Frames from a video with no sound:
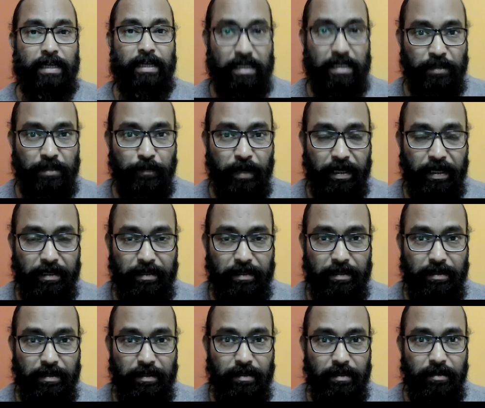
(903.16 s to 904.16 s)
aspect,
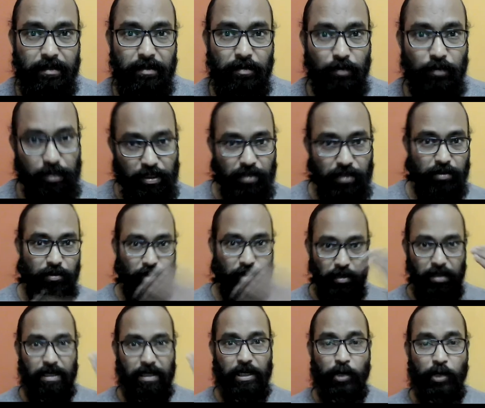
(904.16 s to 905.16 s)
which is not
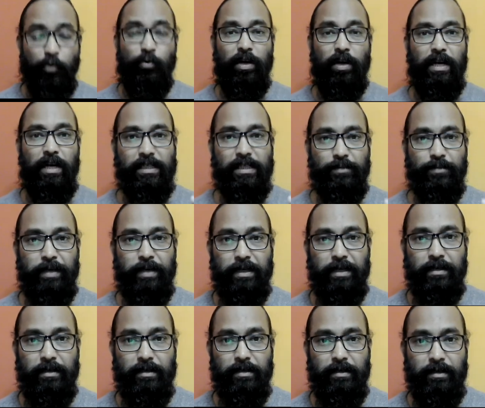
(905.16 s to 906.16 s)
a neural aspect.
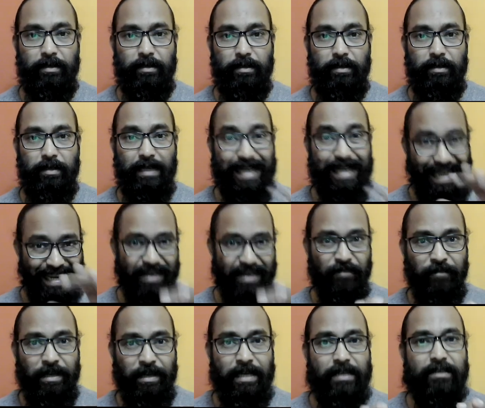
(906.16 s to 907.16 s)

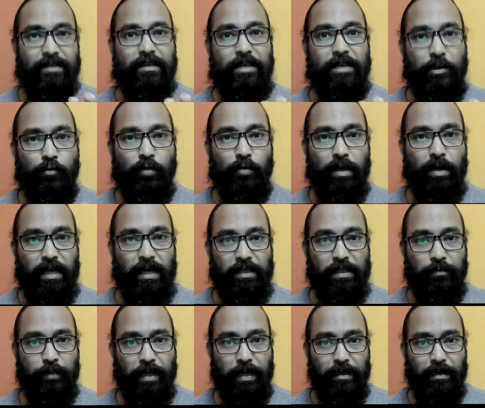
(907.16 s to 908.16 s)
Craving is a neural
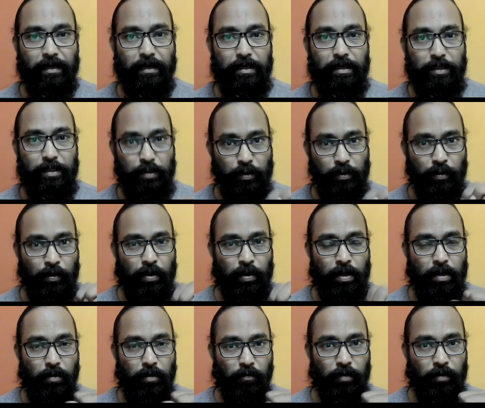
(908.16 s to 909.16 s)
aspect. So
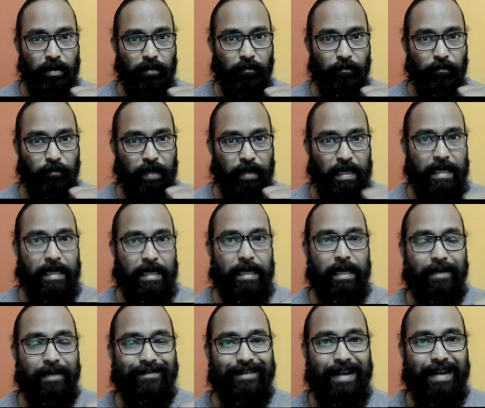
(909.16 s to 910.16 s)
we feel
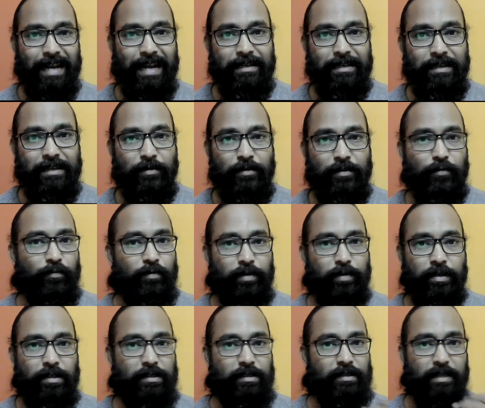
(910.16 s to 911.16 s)
attracted
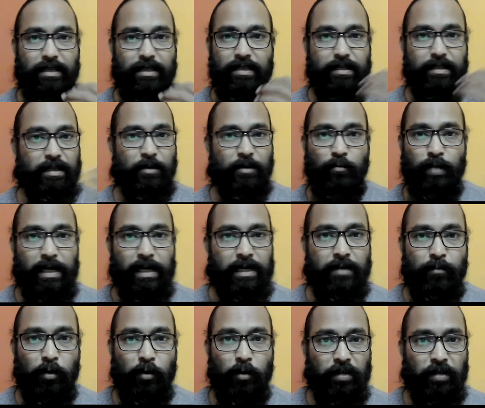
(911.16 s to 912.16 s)
towards these humanly
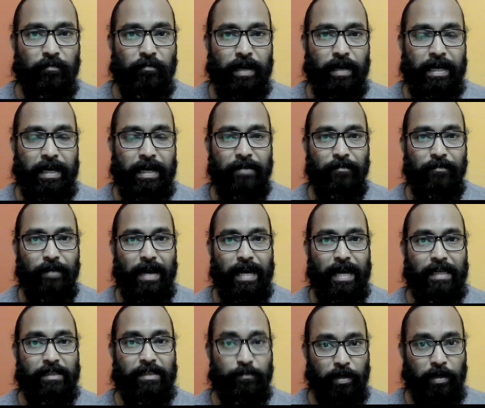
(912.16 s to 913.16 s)
modified
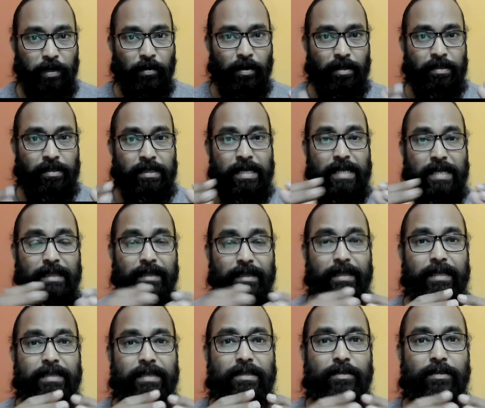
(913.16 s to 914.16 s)
facts because
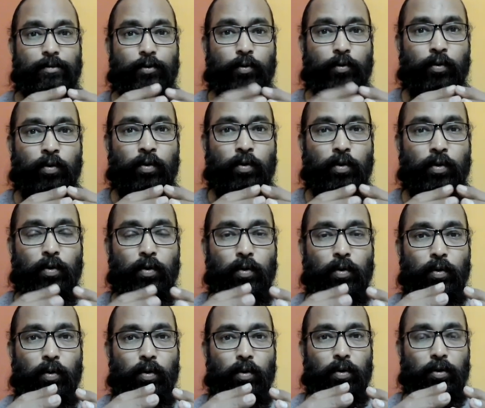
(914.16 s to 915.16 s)
there is
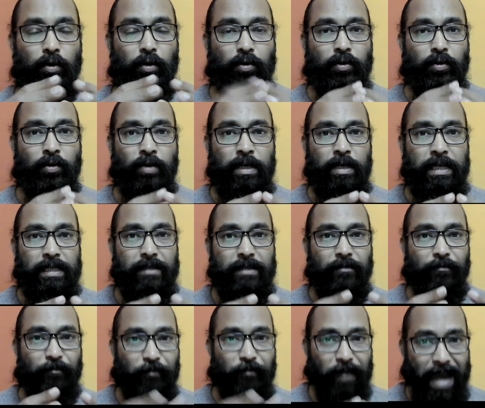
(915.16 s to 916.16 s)
not only the
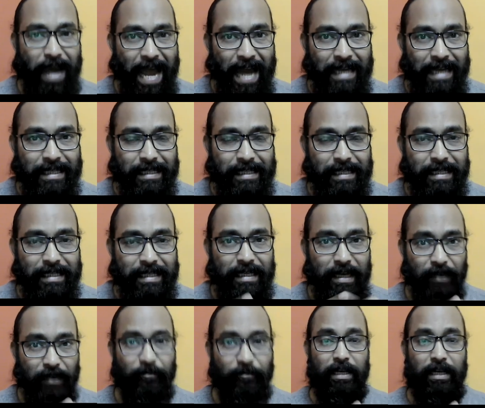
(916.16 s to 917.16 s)
fact
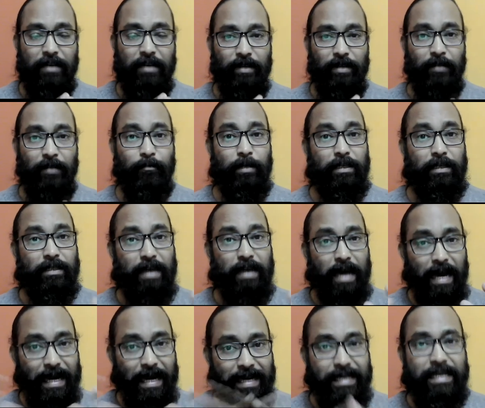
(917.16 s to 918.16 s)
available, but the
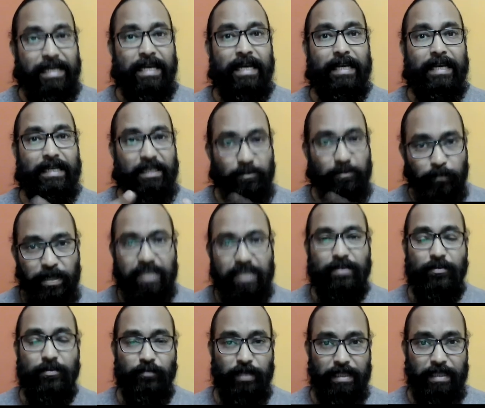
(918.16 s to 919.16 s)
idea is
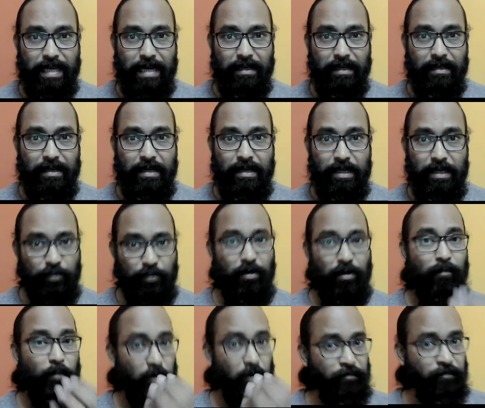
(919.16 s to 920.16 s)
mixed with that. So a
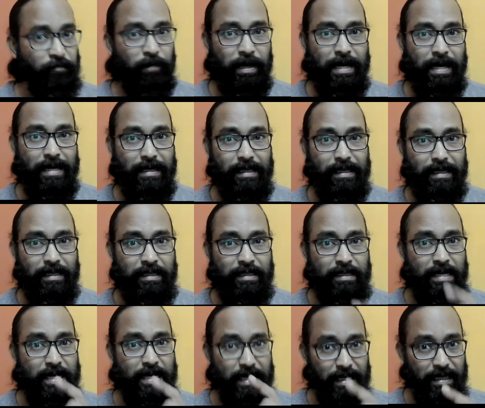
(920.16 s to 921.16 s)
modified
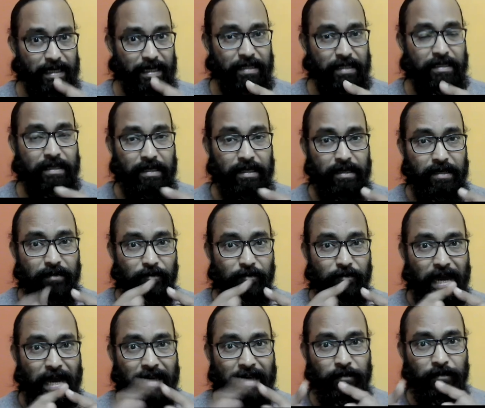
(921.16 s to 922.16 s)
taste is
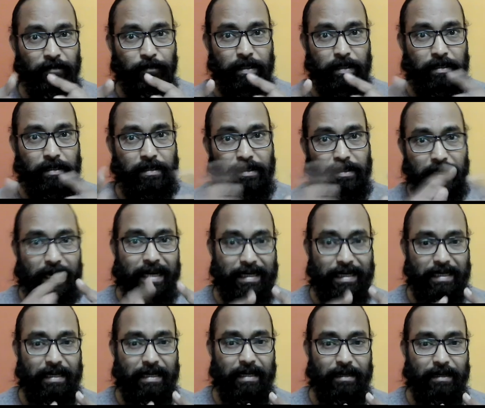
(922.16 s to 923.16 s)
fact plus
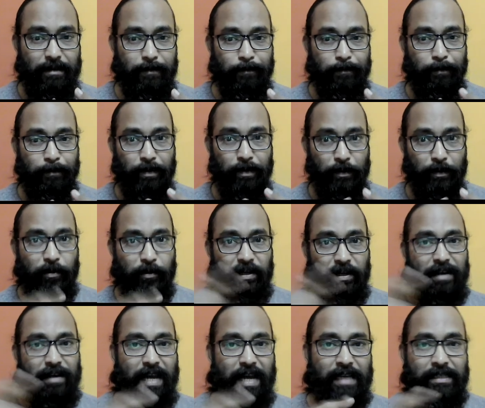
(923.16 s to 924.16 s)
idea. So
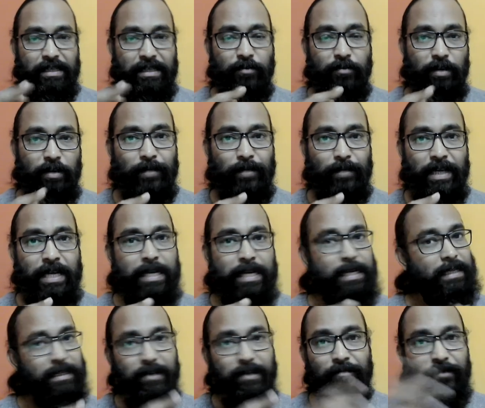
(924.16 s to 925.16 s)
attraction will be
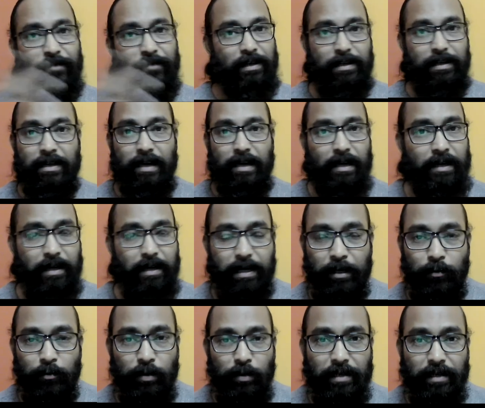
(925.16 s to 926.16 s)
definitely
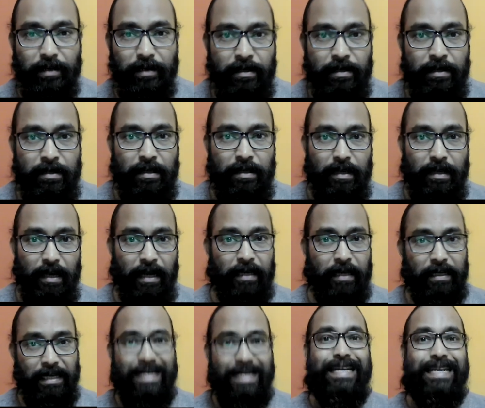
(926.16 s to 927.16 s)
unregulated
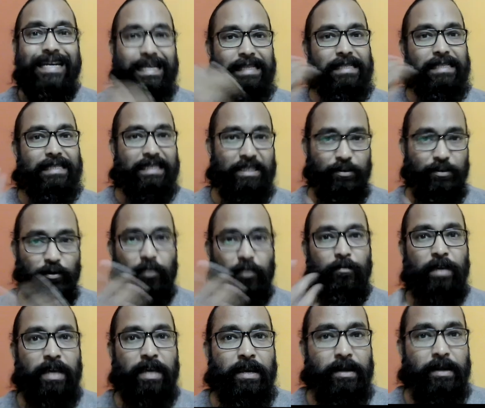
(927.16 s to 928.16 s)
and indulgence will
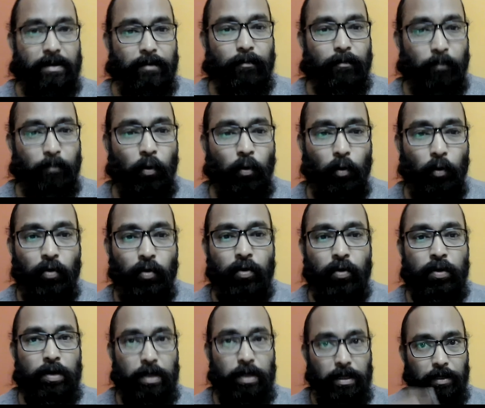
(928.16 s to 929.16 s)
be more
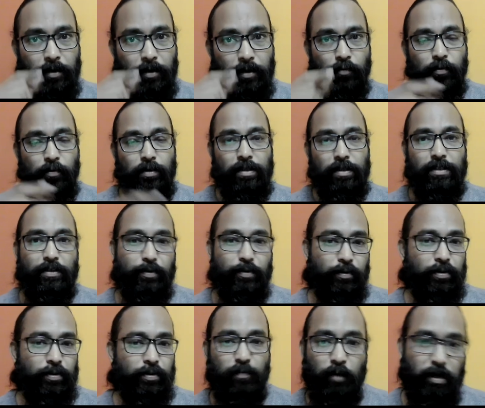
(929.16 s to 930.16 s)
towards
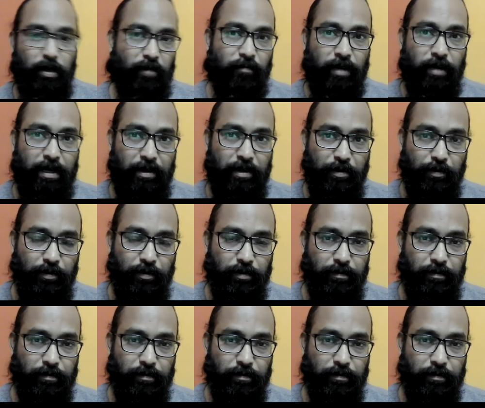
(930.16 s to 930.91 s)
those modified truth.